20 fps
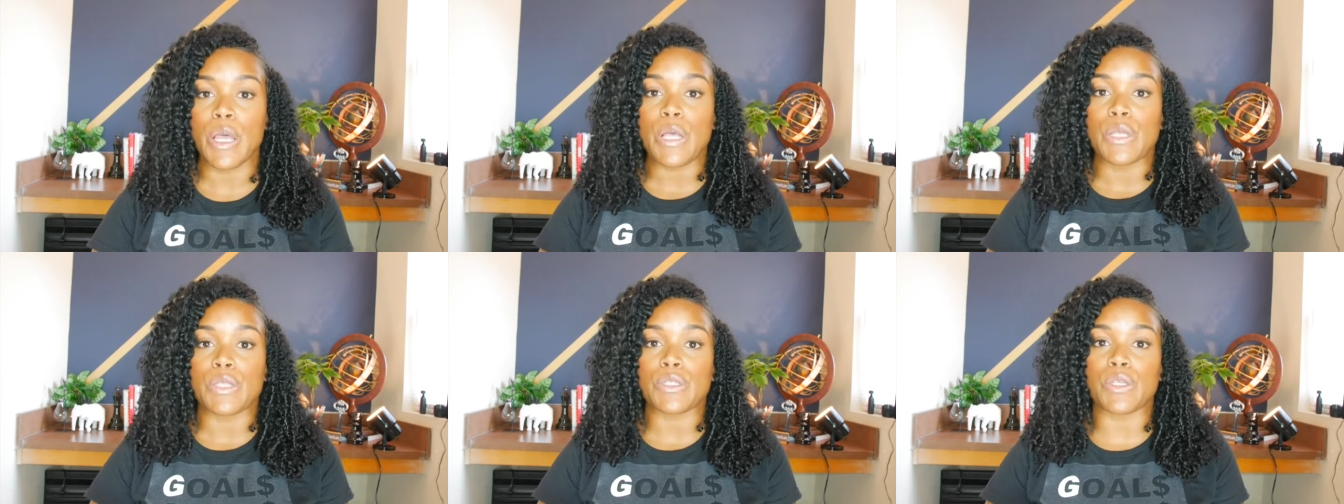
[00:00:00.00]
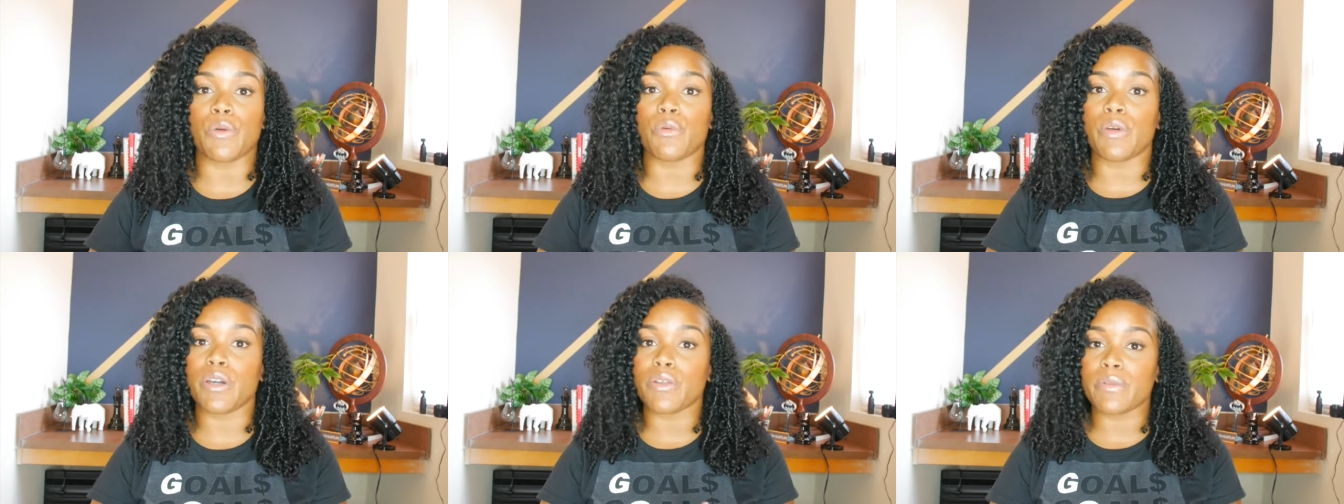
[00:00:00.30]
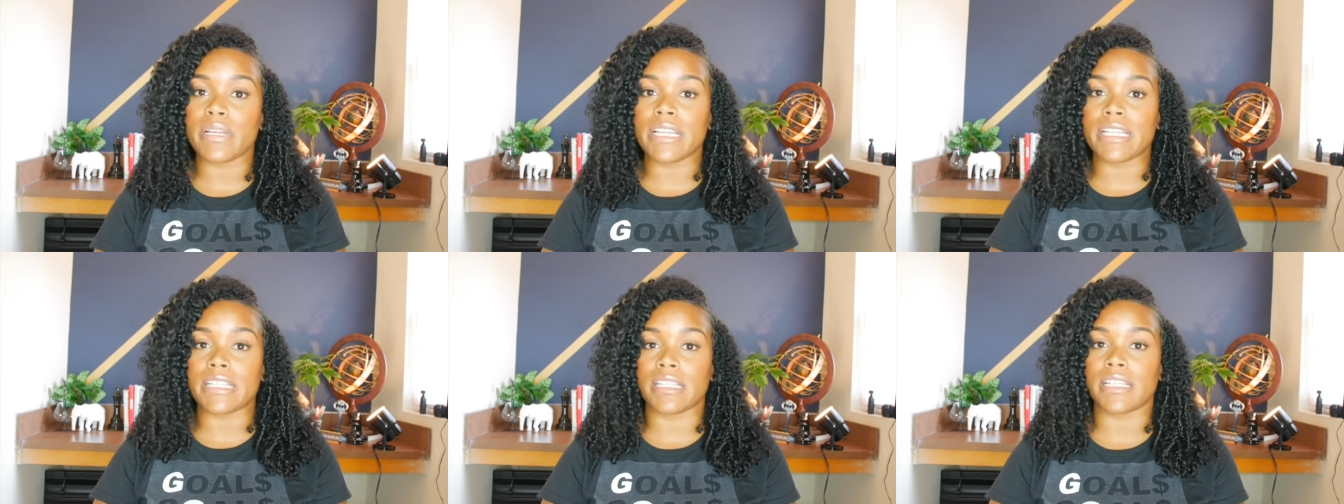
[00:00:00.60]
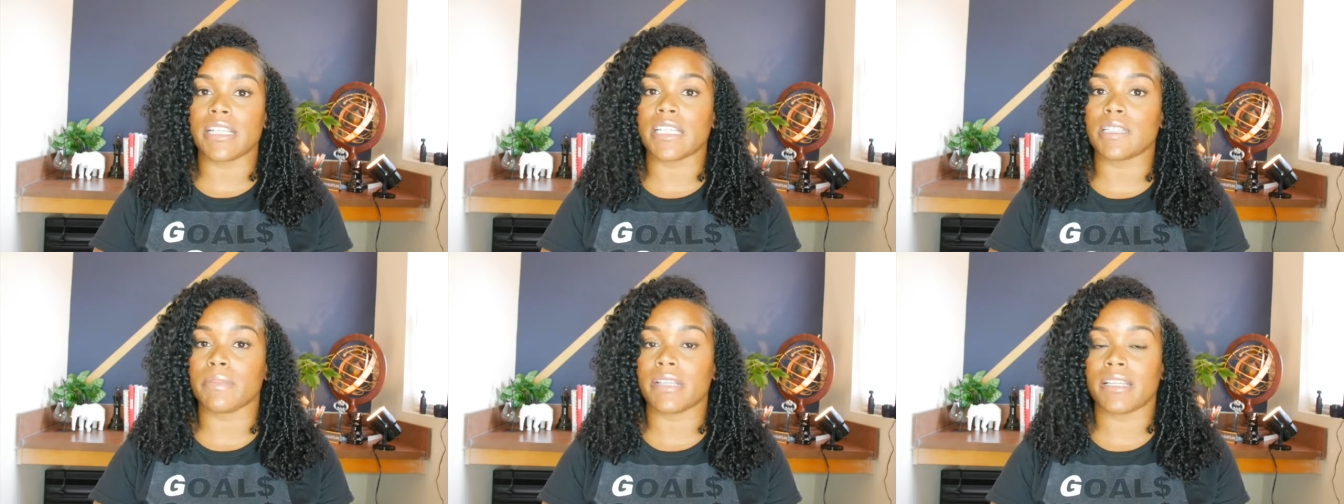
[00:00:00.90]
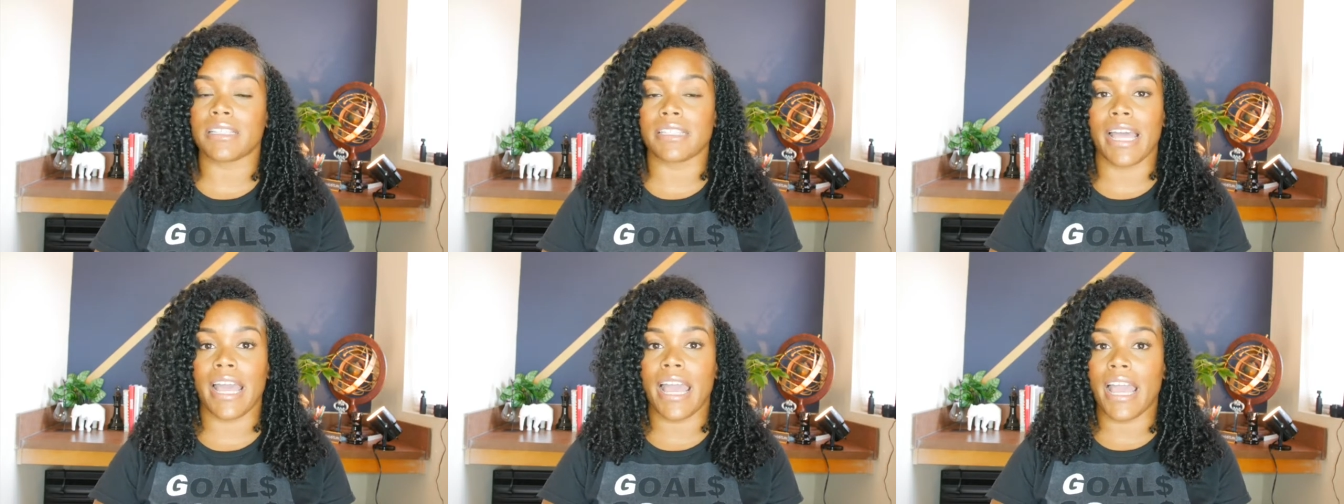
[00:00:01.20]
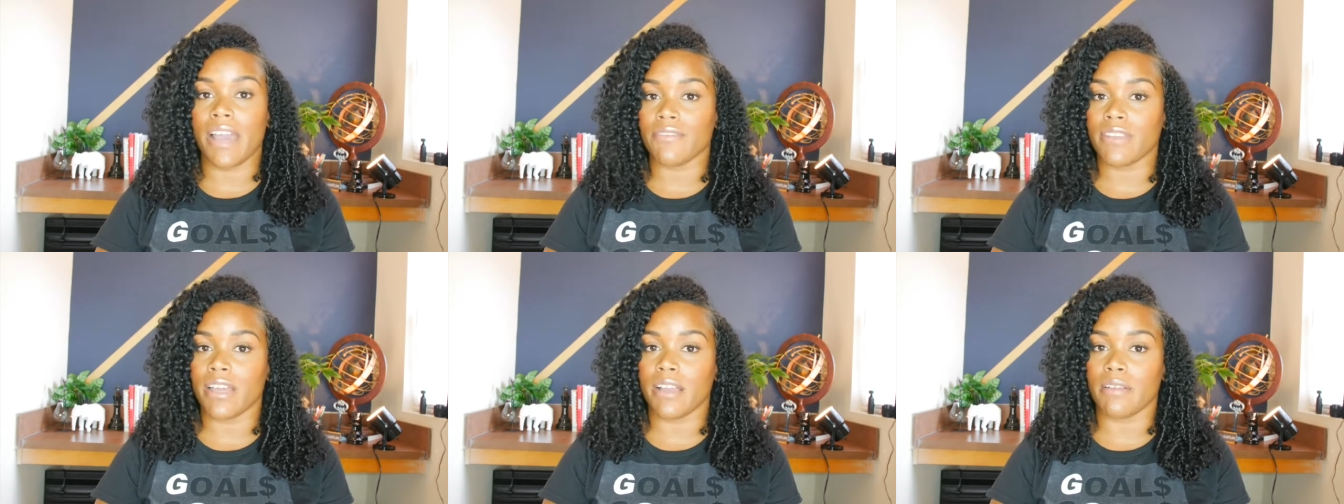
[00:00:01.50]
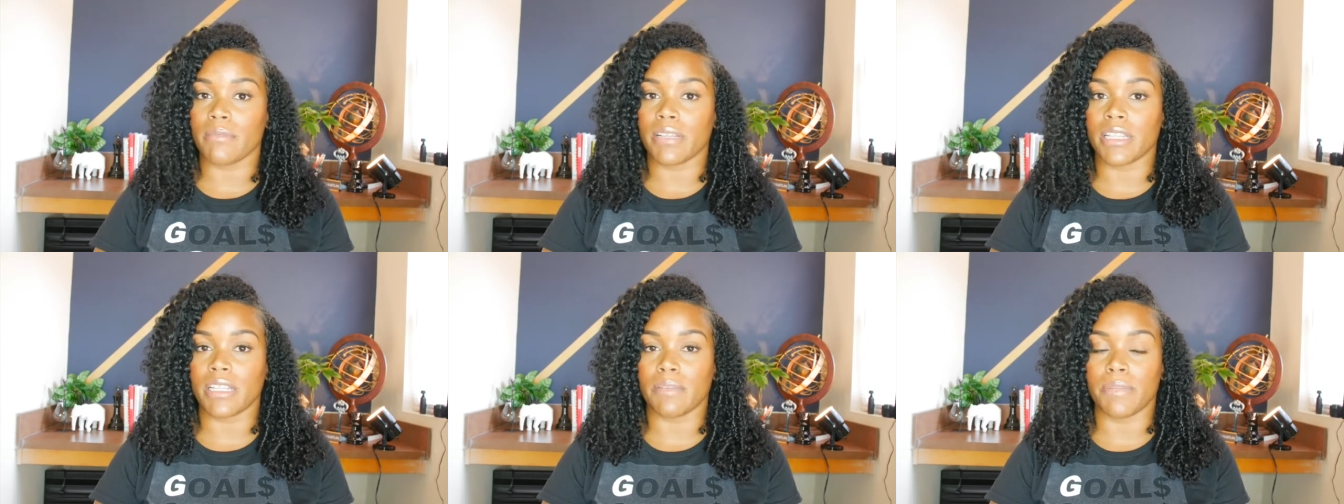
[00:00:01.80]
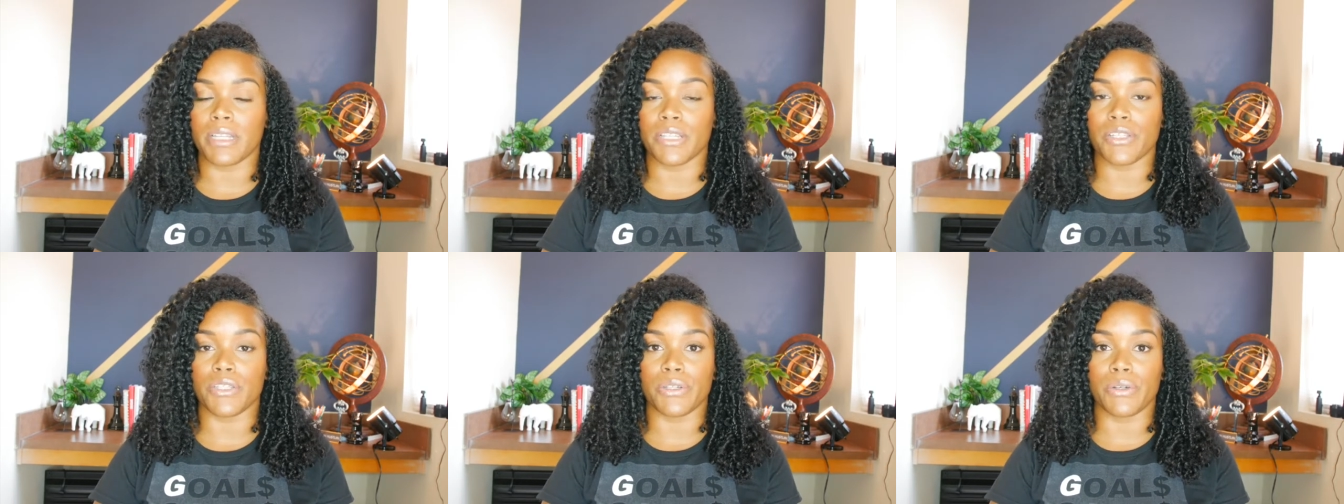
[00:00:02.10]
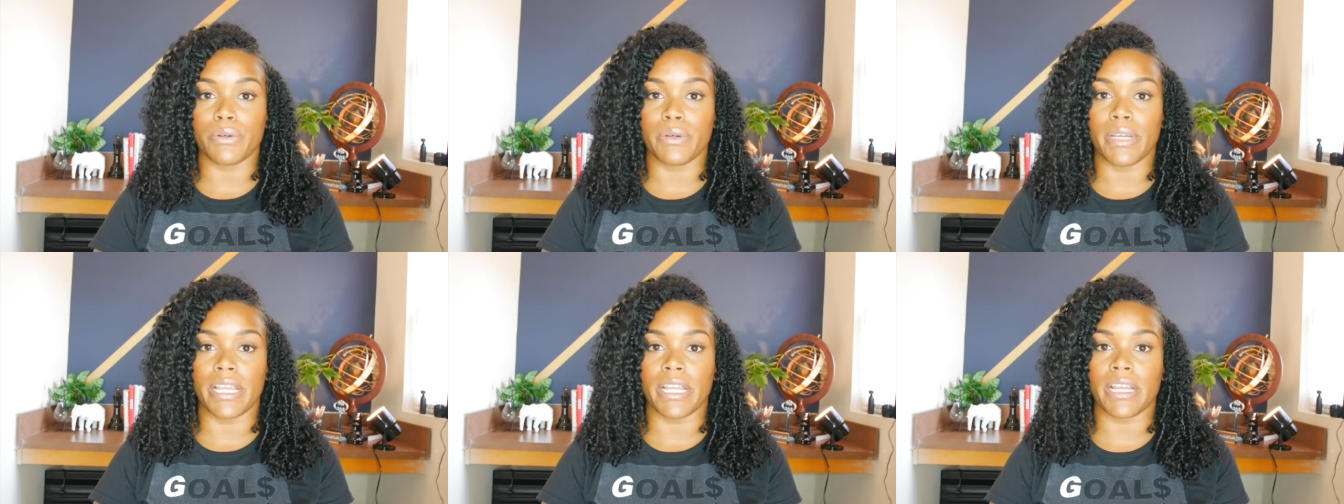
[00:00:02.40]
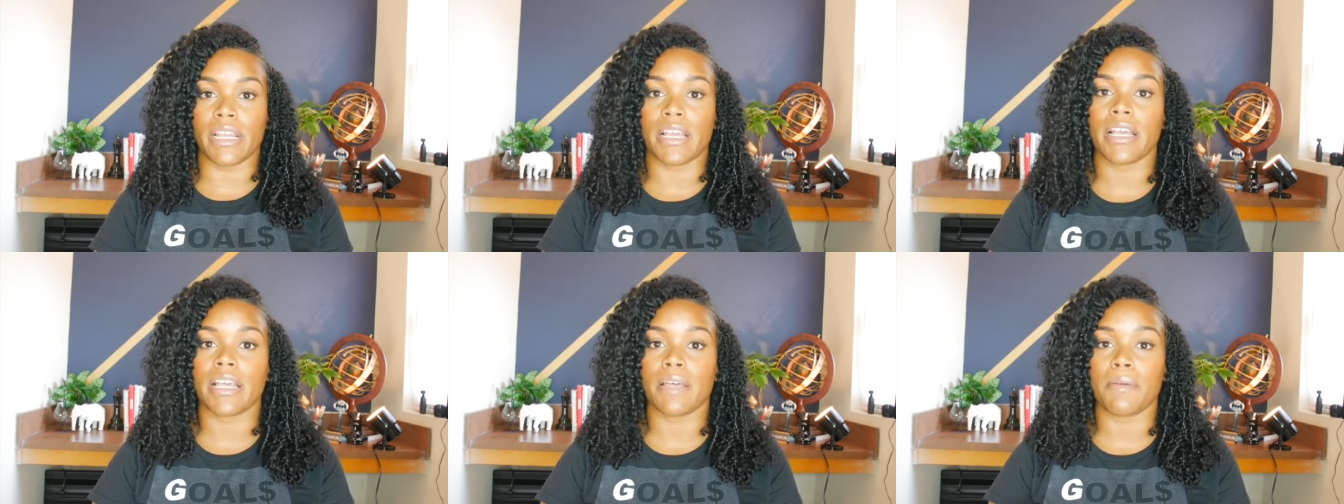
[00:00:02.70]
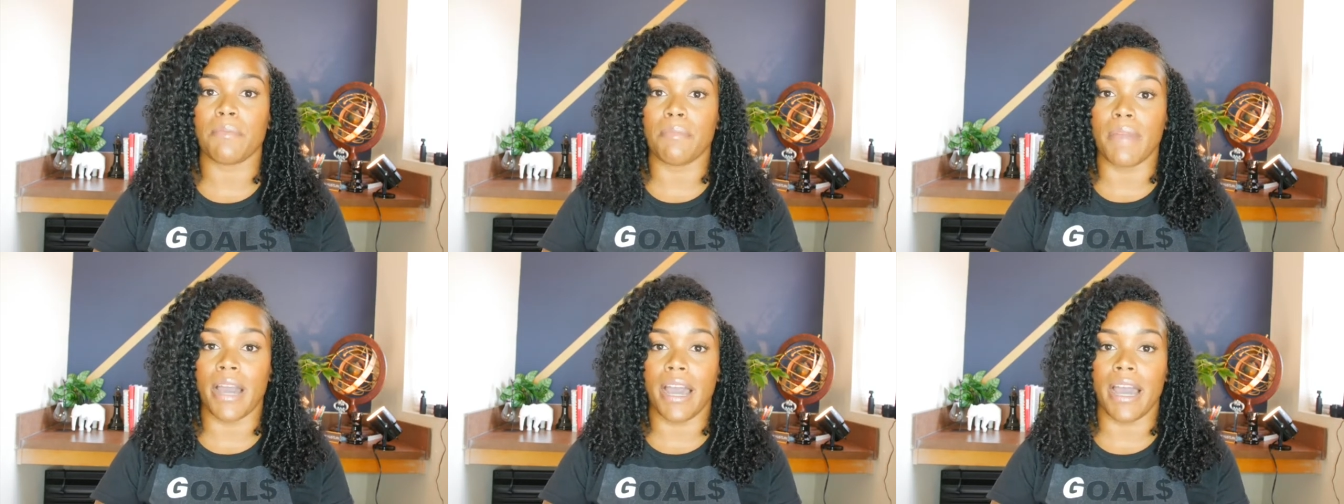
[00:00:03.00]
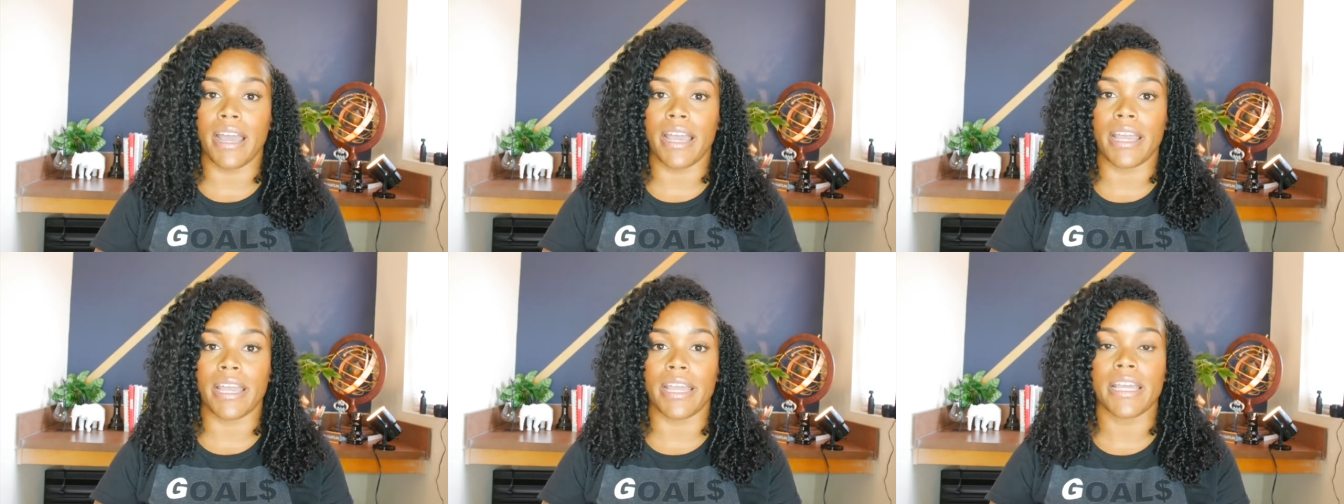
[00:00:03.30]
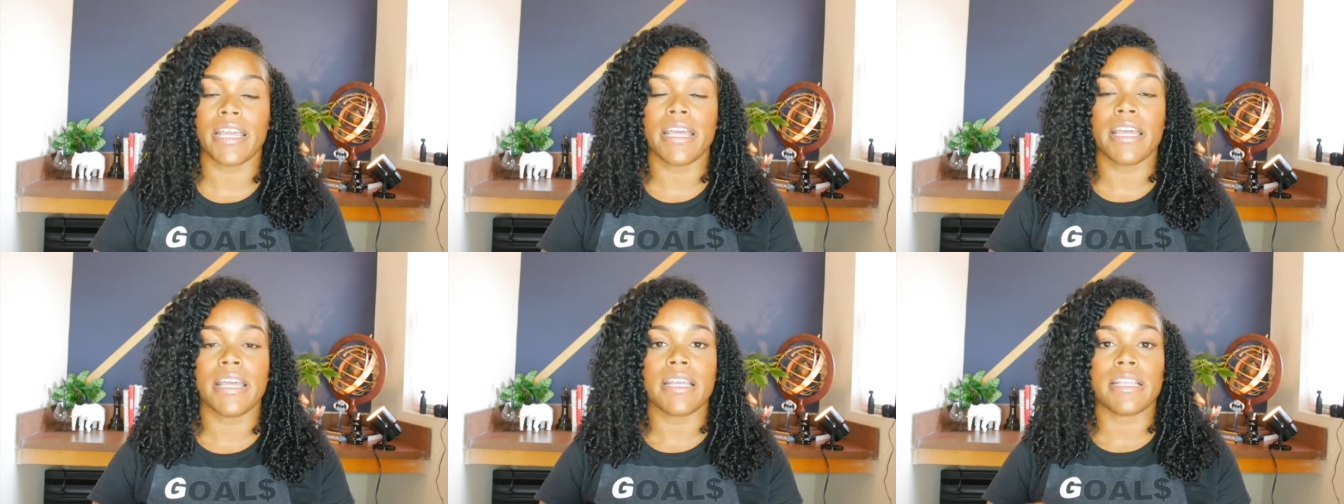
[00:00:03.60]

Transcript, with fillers: So one reason is because I have not really been doing my